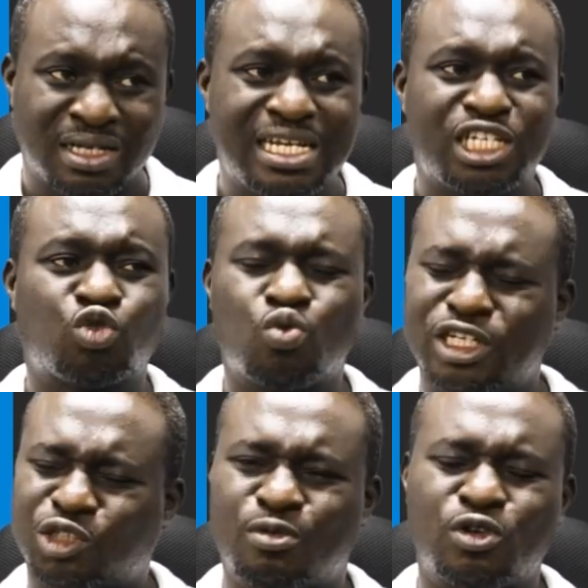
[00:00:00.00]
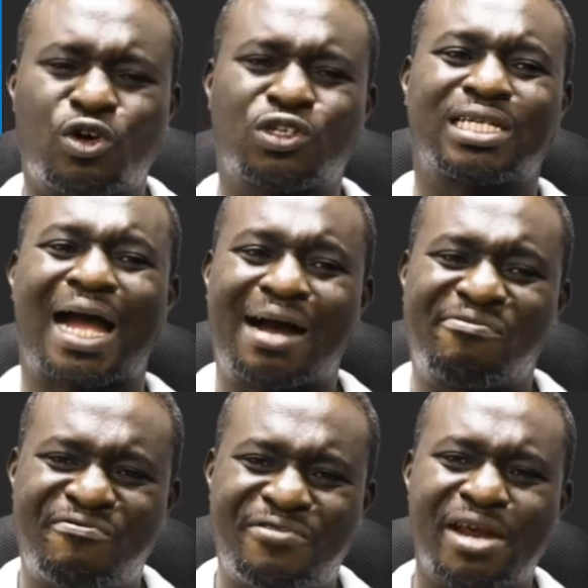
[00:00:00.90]
These waste products
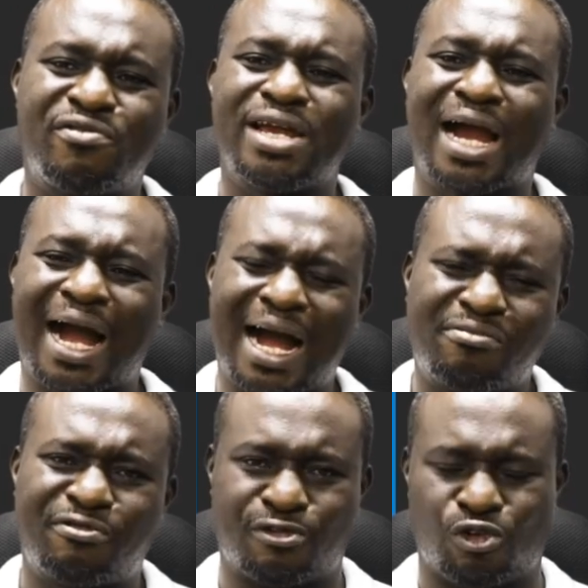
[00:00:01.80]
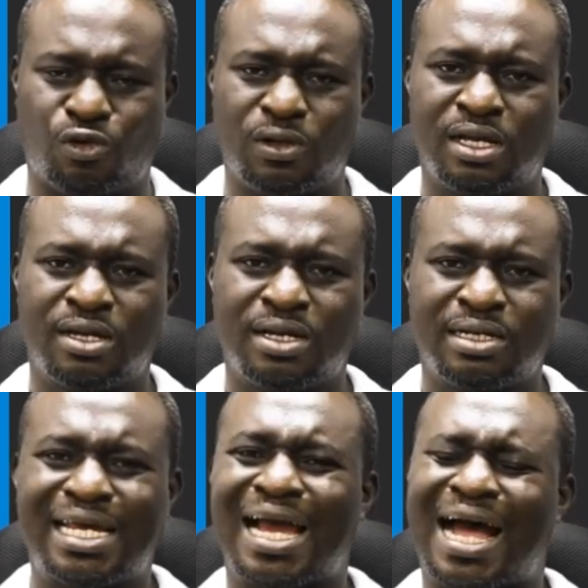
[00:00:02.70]
are very harmful.
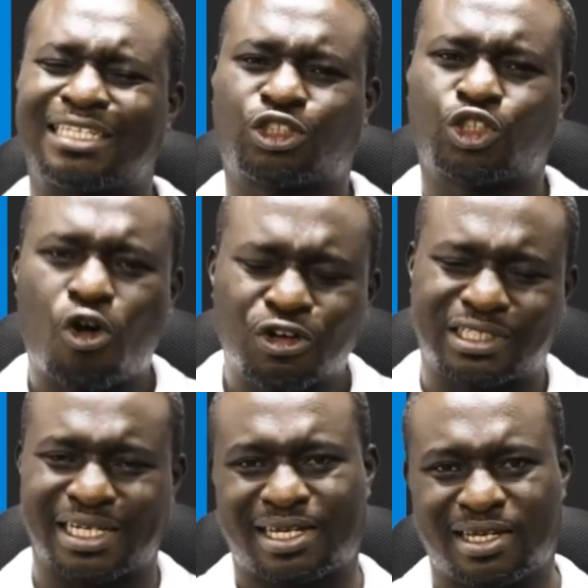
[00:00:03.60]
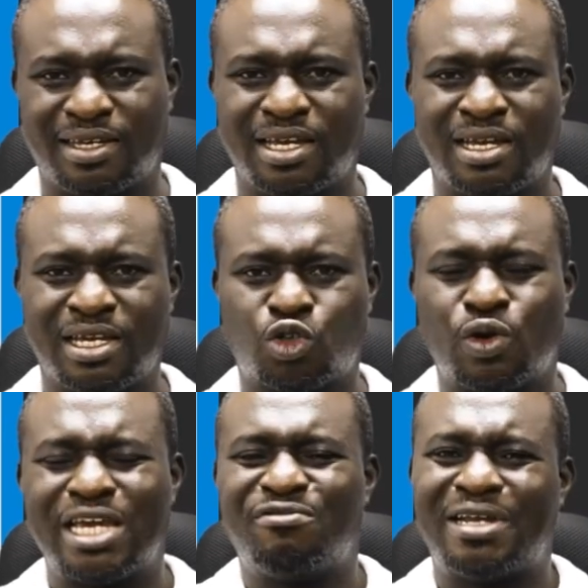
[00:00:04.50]
They are toxic.
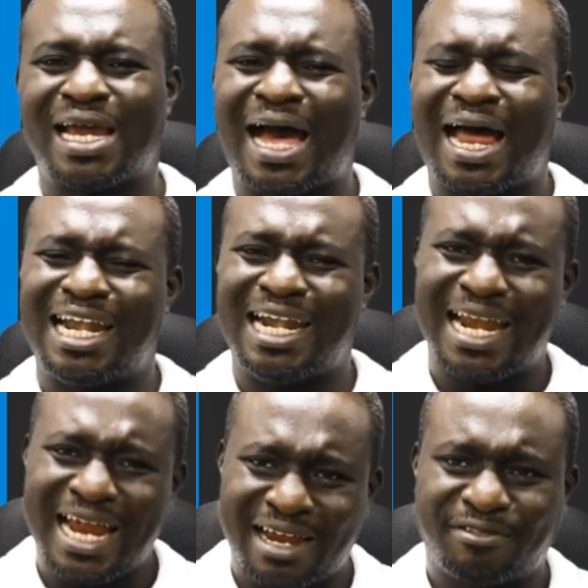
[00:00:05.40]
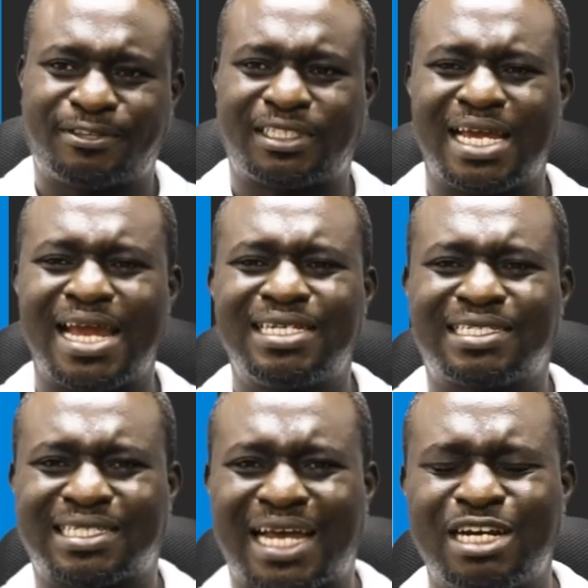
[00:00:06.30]
So if they are left
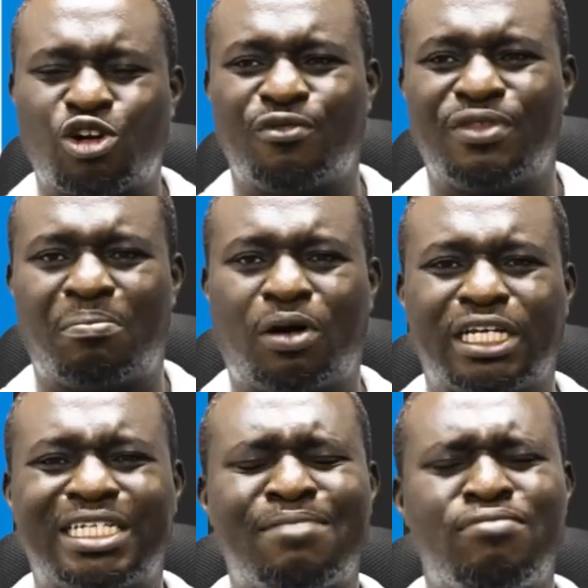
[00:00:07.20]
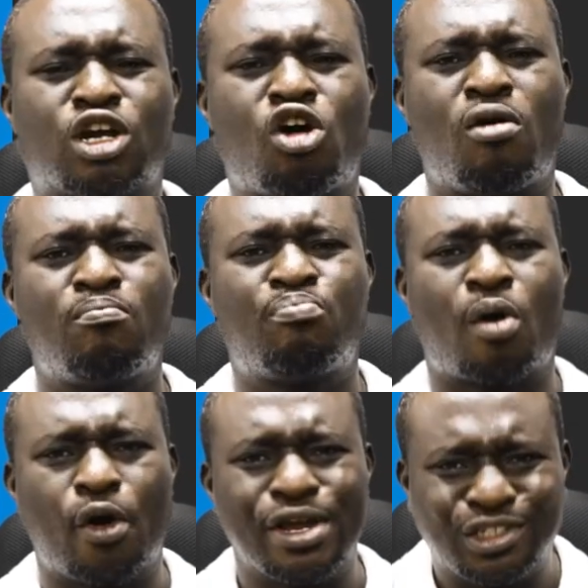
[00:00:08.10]
inside of the body, they become
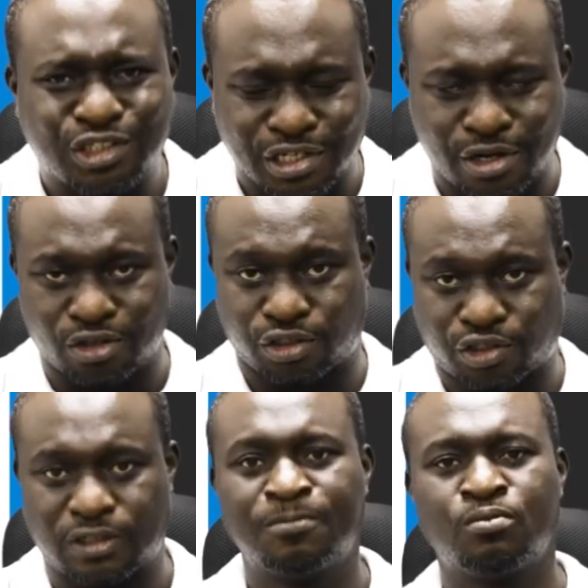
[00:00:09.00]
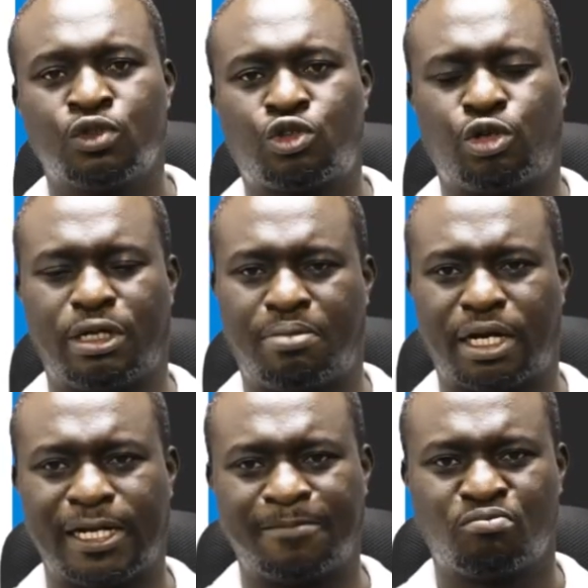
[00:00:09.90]
poisonous to the
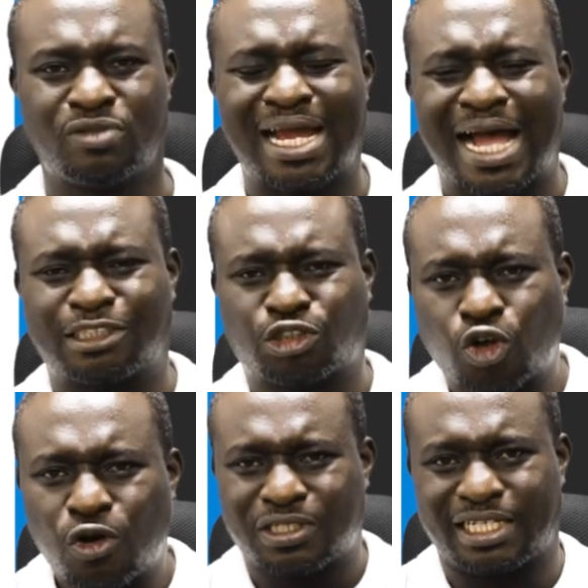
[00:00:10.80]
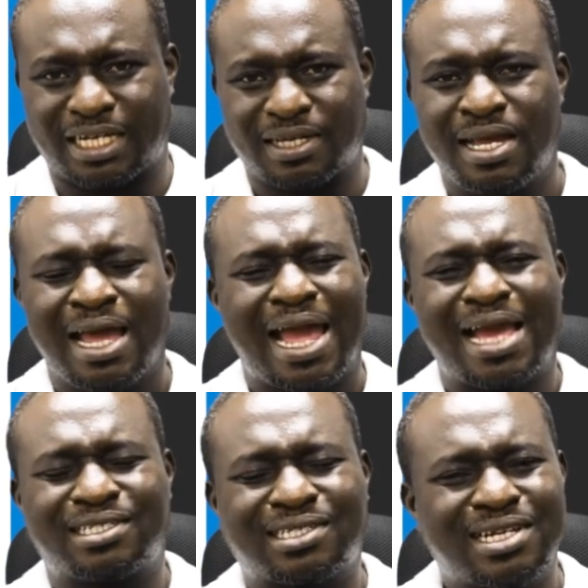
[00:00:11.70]
body. They are toxic.
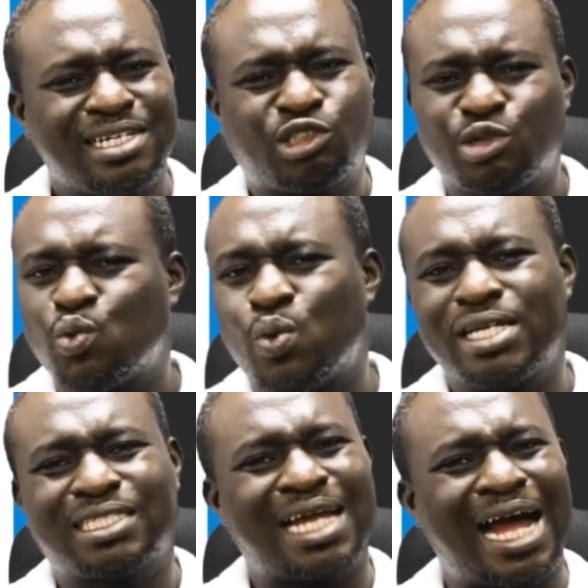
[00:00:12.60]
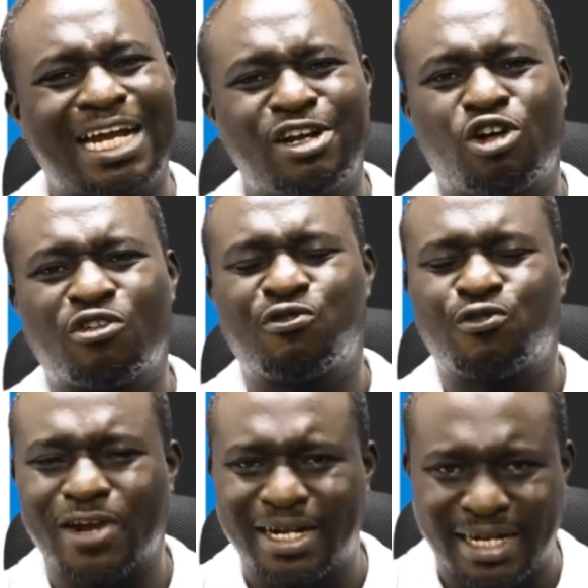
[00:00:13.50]
Excretory waste are not
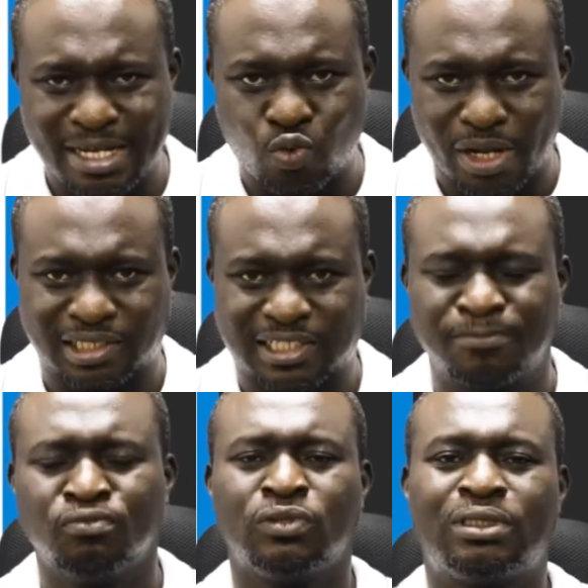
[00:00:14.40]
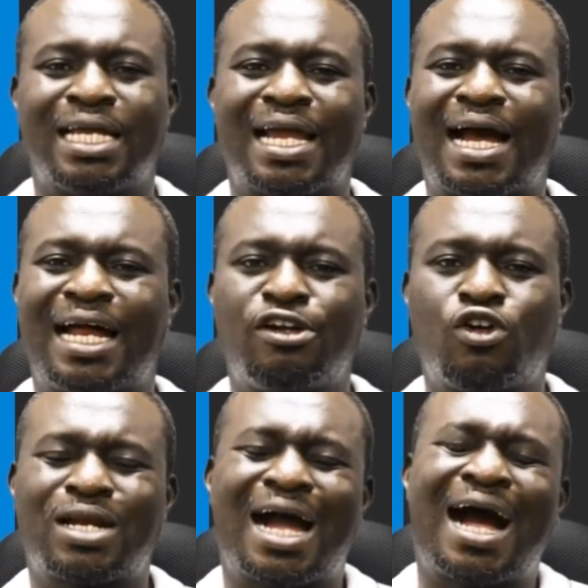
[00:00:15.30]
friendly waste. They are
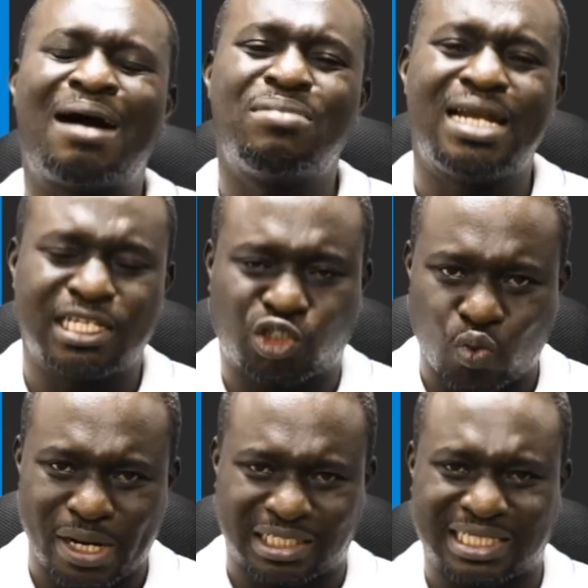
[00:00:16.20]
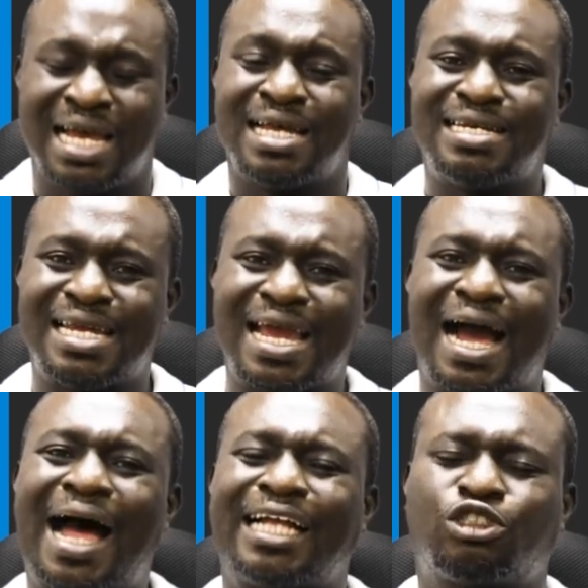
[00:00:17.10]
not harmless waste.
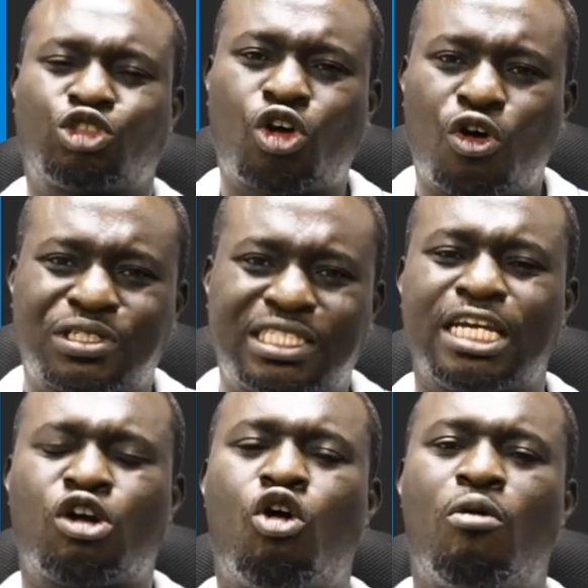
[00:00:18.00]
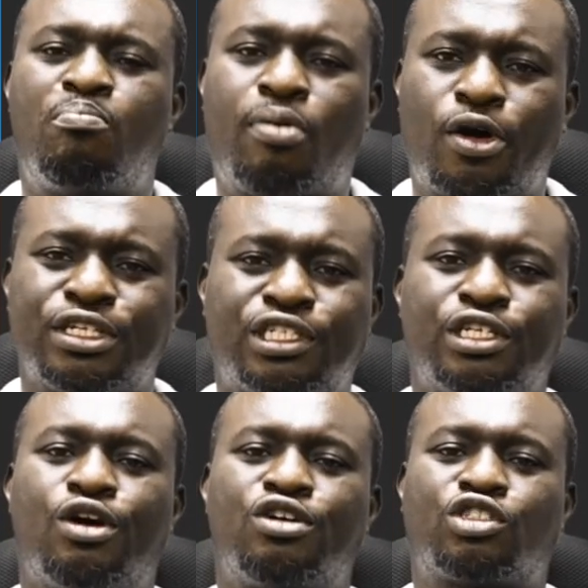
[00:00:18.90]
They are toxic or
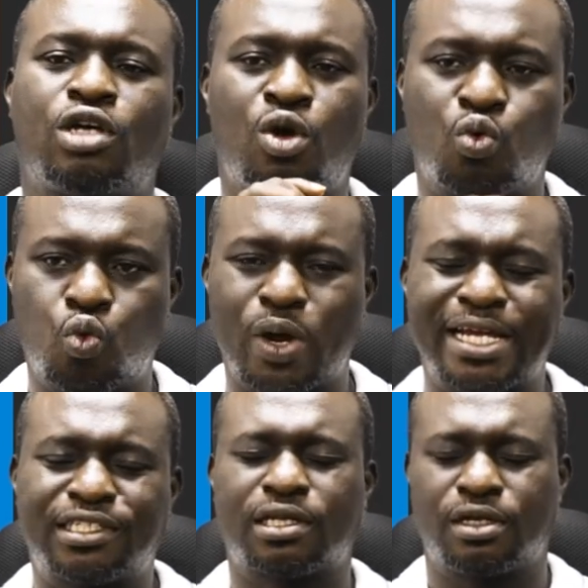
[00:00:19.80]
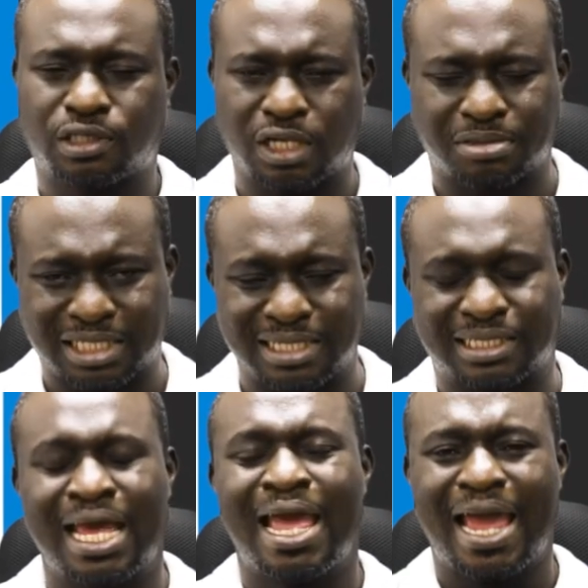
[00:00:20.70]
poisonous waste
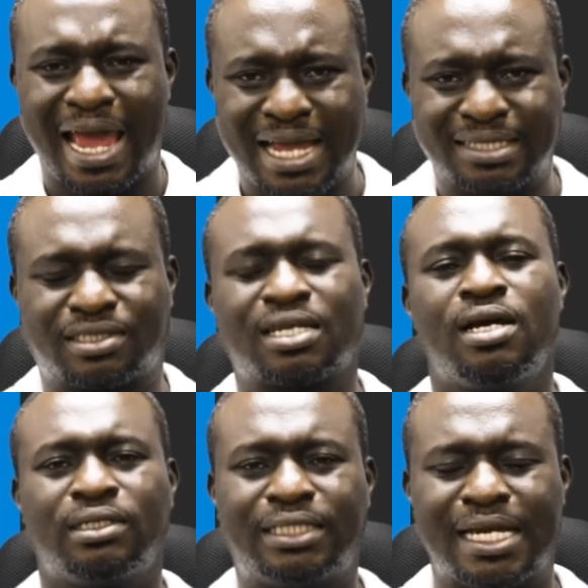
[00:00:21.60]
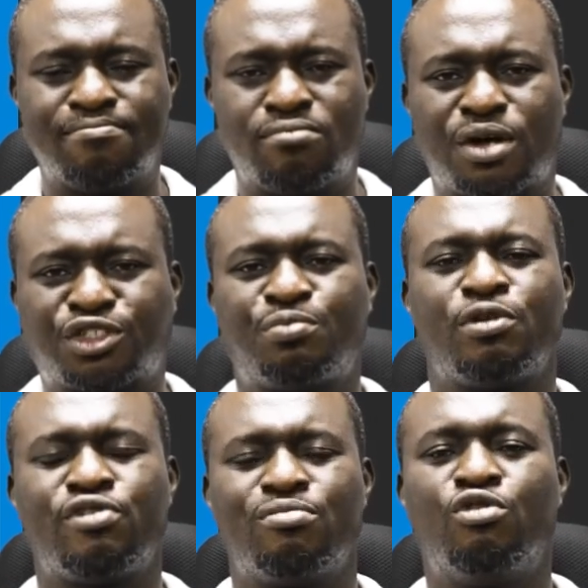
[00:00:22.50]
substance. Hence, they must
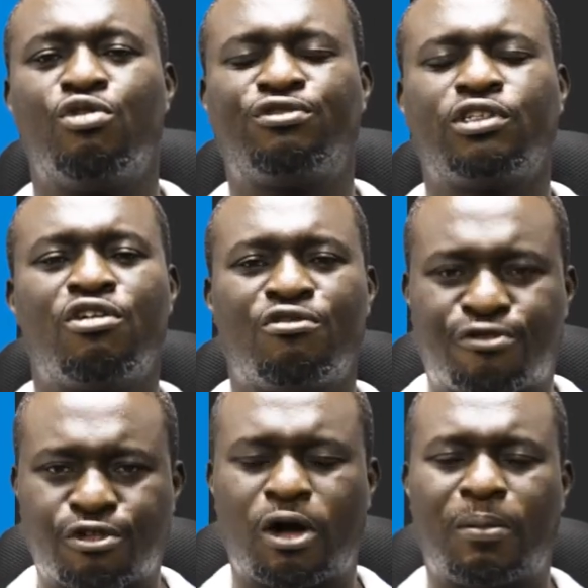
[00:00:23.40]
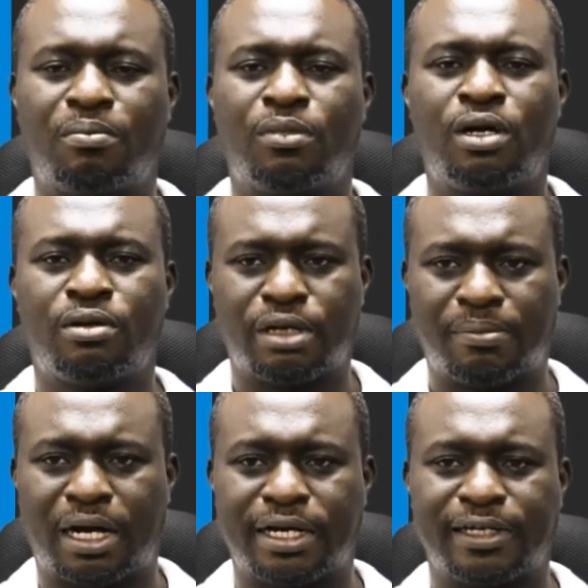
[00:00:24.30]
be removed from the
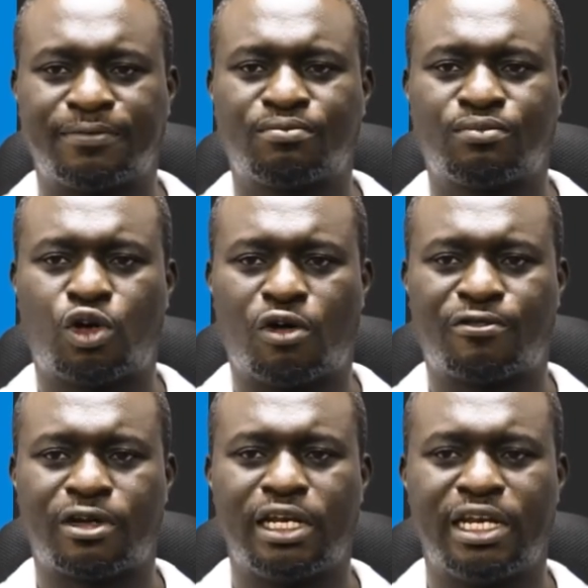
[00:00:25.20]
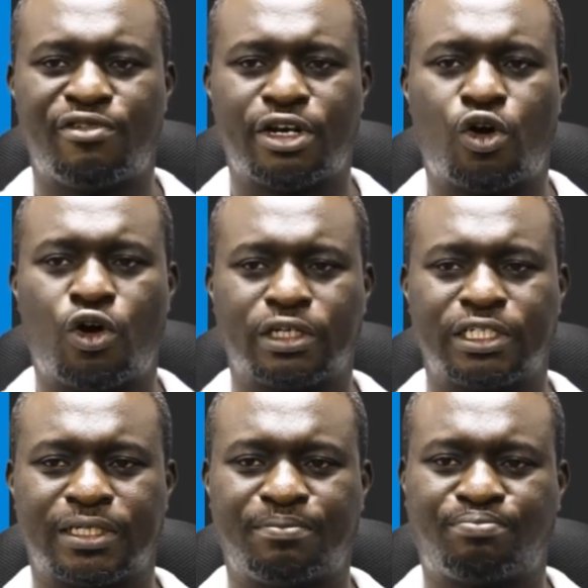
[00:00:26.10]
body of a living
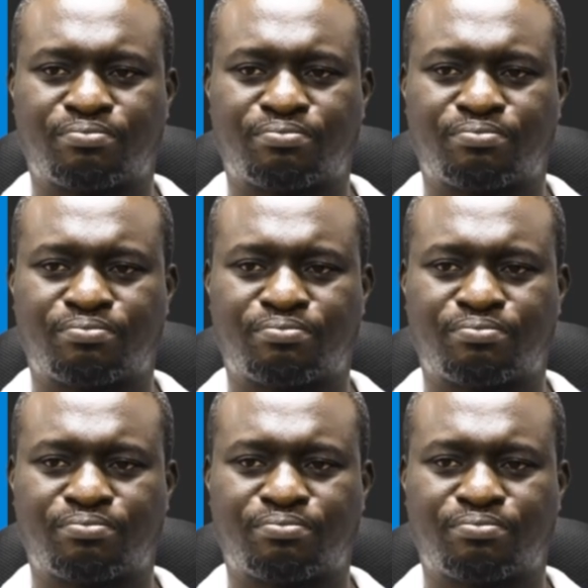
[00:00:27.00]
organism.